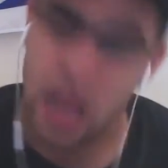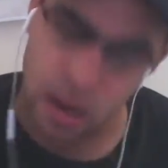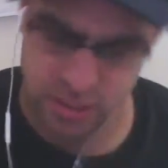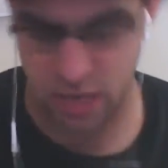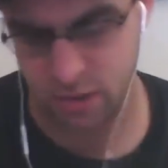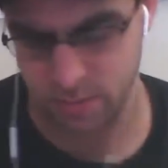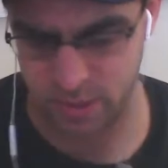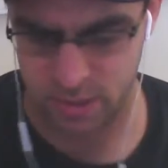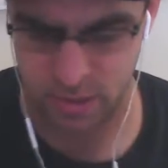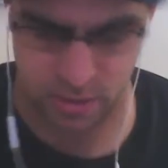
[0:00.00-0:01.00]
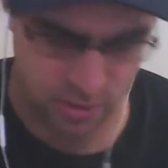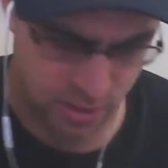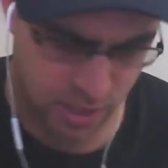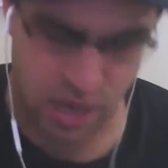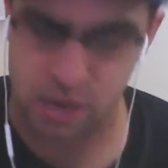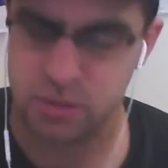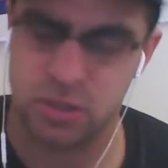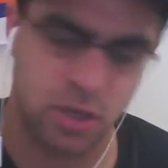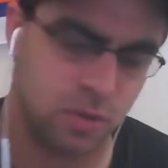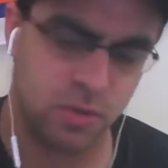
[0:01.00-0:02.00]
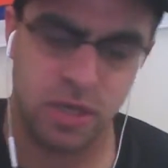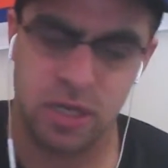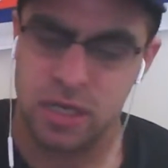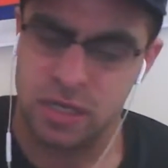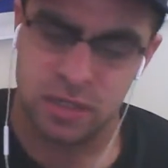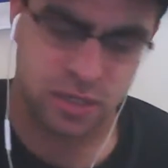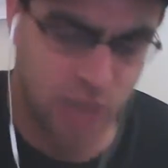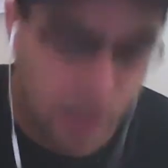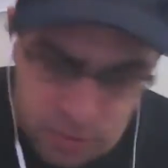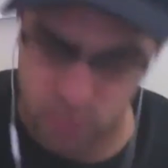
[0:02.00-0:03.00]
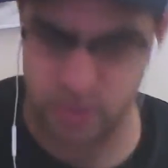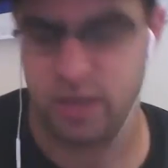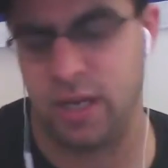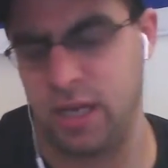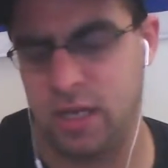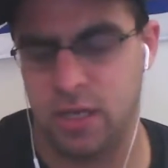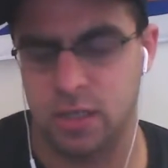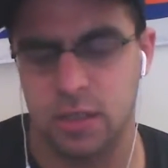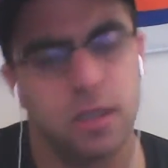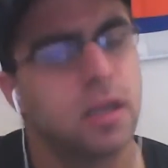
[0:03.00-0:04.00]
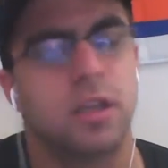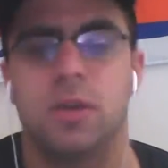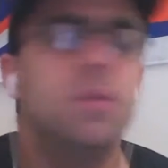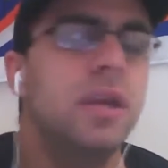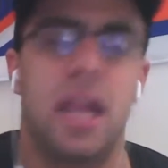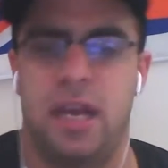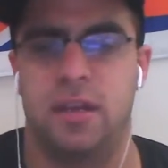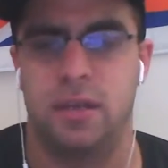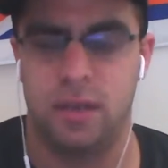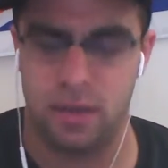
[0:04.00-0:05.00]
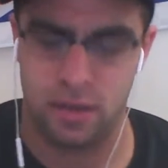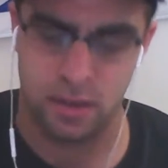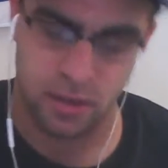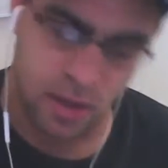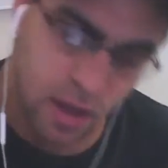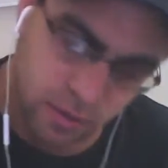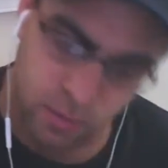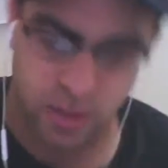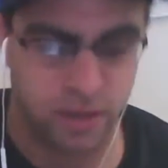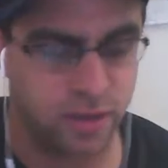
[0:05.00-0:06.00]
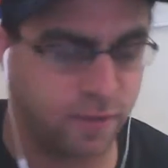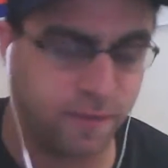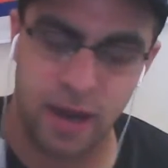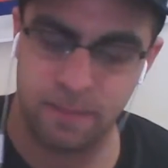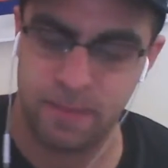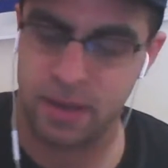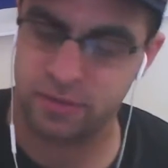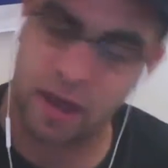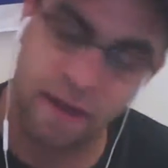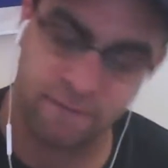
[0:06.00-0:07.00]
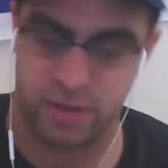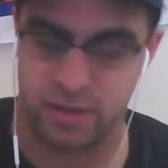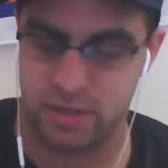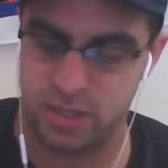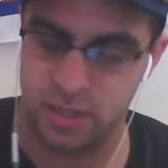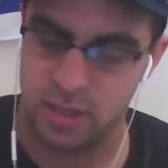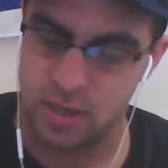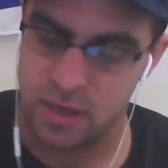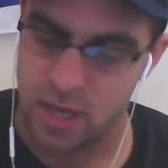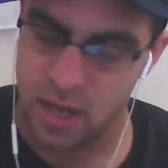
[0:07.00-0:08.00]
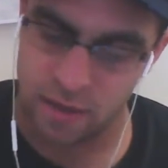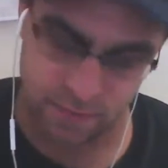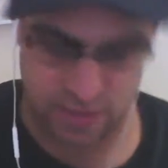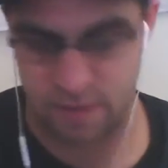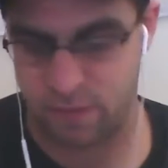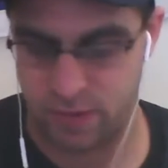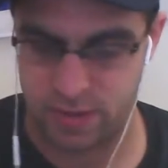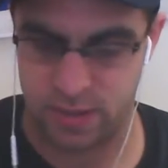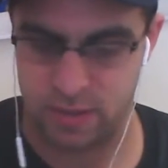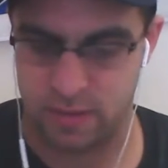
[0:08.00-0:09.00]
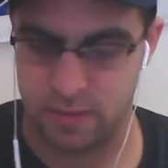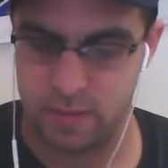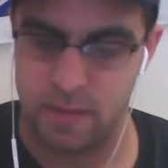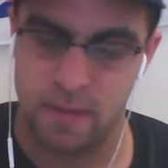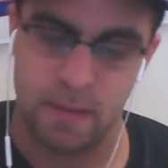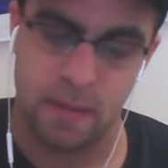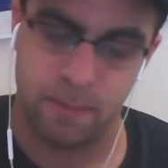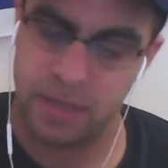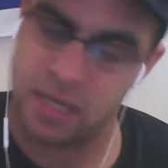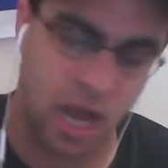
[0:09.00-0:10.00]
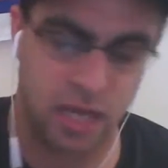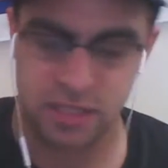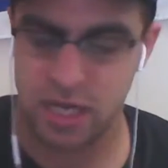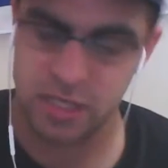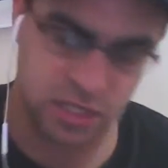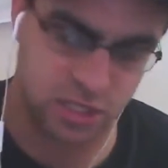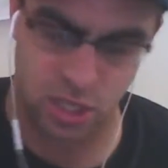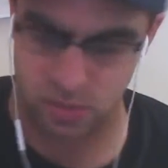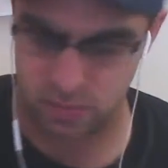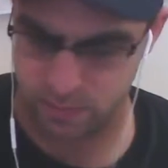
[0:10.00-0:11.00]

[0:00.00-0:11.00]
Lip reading: terribly, how so subsequently you need to hear the Divine Bell's comfort of everything because I just know